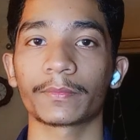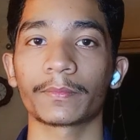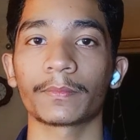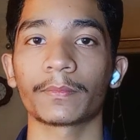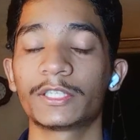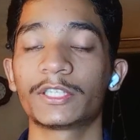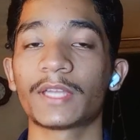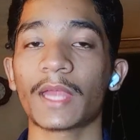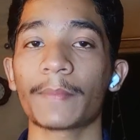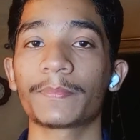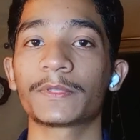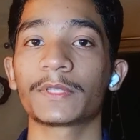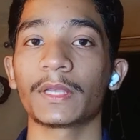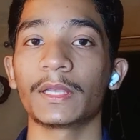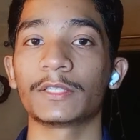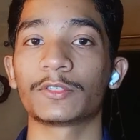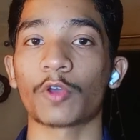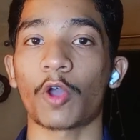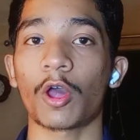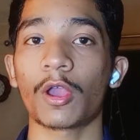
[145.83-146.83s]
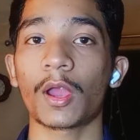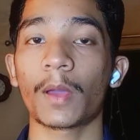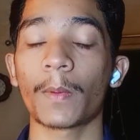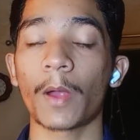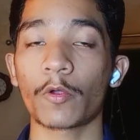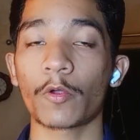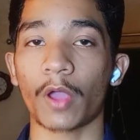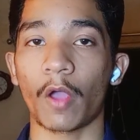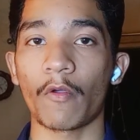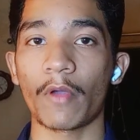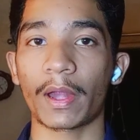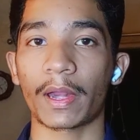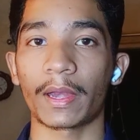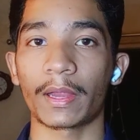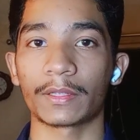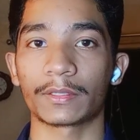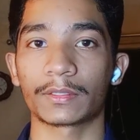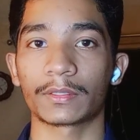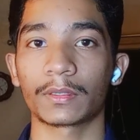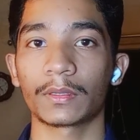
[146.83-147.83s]
This steps is all about
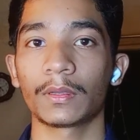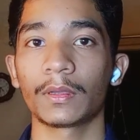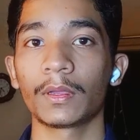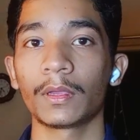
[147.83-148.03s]
awareness.